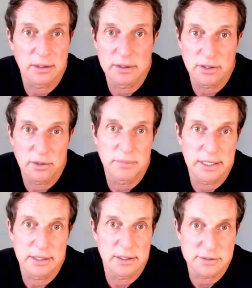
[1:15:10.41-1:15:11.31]
you don't
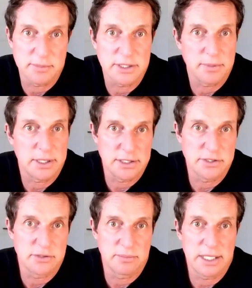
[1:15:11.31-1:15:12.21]
make as much money as you
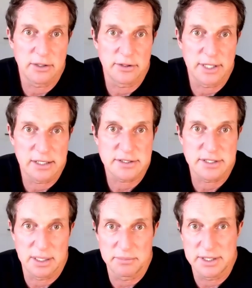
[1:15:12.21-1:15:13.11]
would make on the
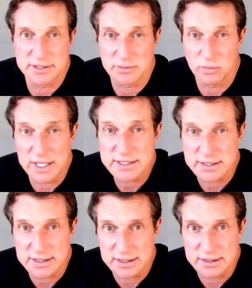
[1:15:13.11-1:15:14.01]
outside, but as a
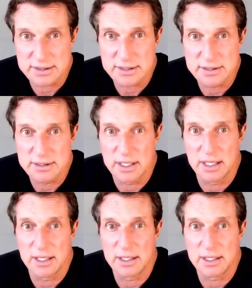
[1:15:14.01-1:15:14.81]
resident uh,